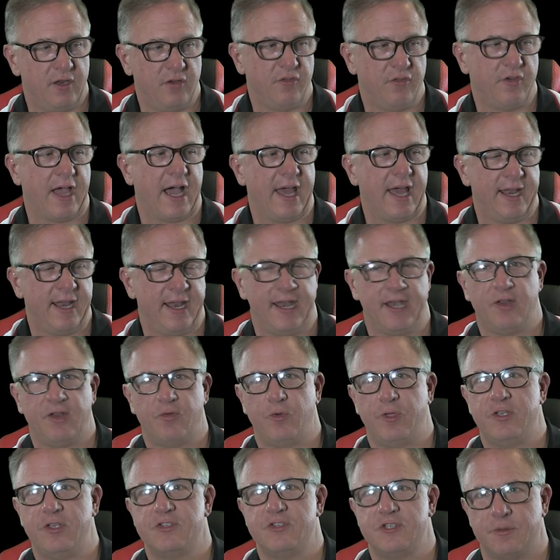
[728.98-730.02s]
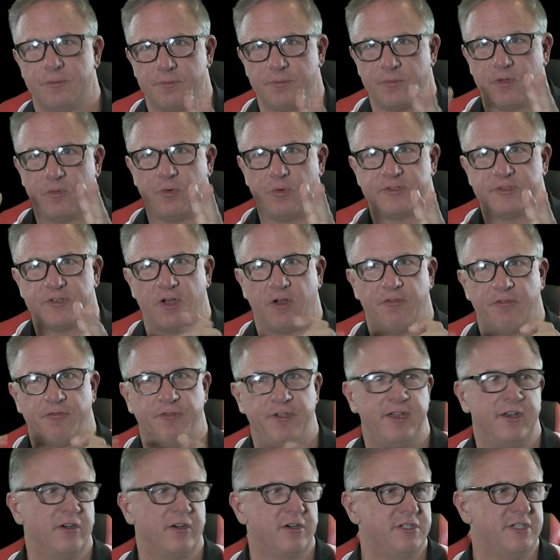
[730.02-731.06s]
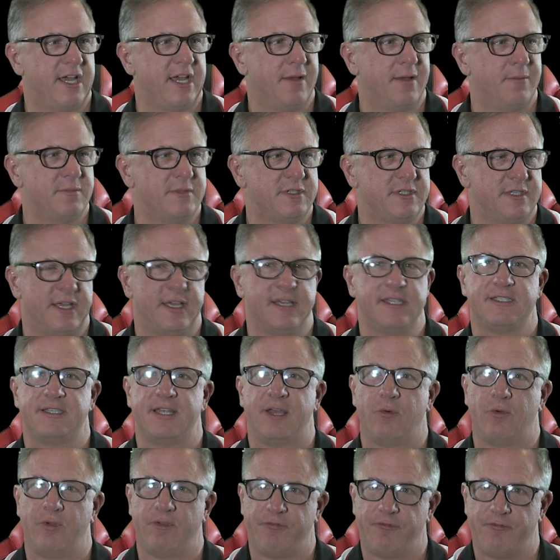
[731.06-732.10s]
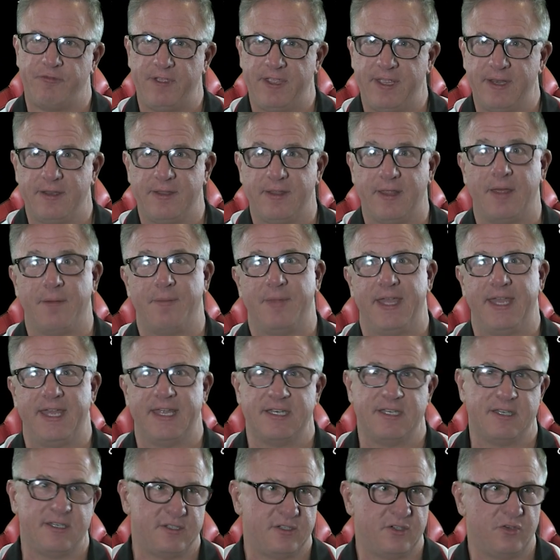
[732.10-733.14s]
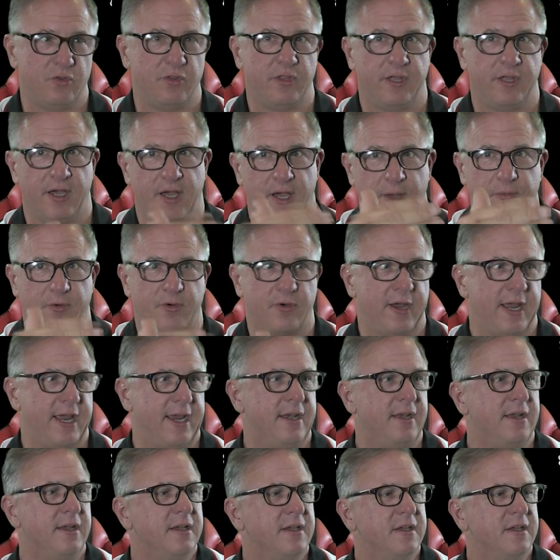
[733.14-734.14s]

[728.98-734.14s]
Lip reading: got it, and we use them, what's called feeder gems, is that we feed them into the upgrade.